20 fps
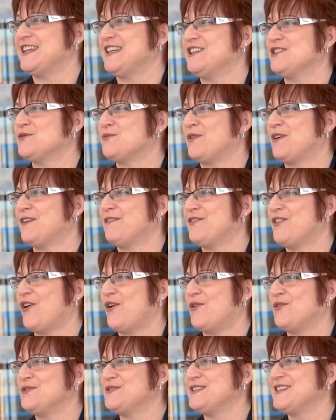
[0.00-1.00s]
each one of
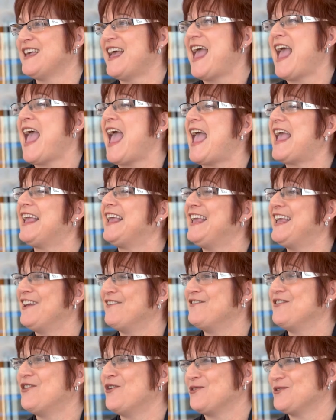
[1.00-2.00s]
those and
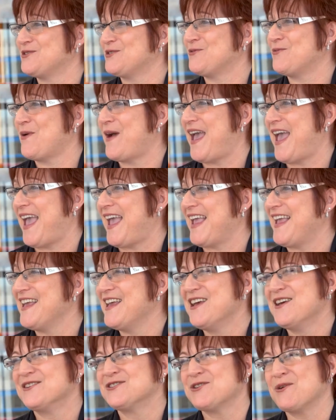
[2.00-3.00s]
give those away.
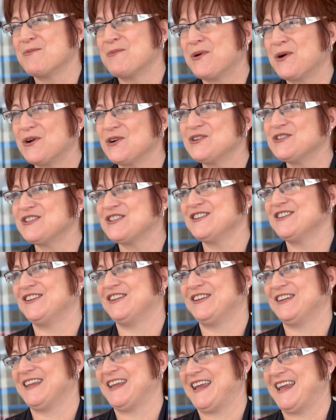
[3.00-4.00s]
So
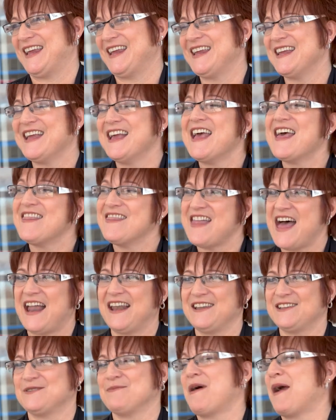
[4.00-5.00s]
personally, that
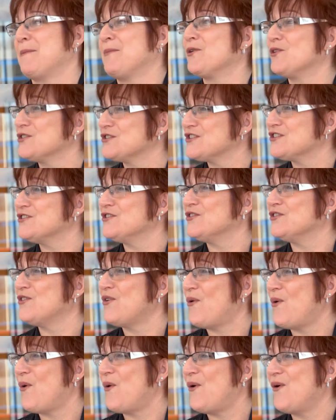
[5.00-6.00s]
is my personal
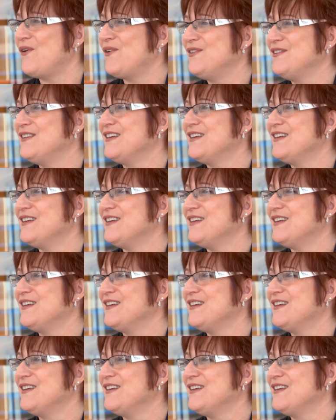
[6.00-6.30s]
goal,